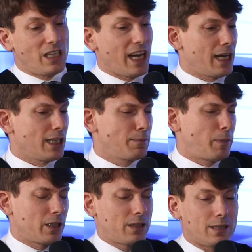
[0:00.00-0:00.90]
Yes,
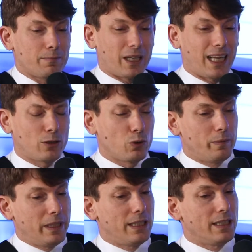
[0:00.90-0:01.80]
but that
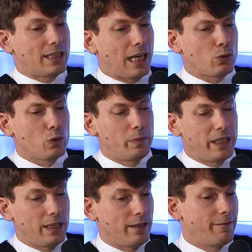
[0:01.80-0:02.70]
would be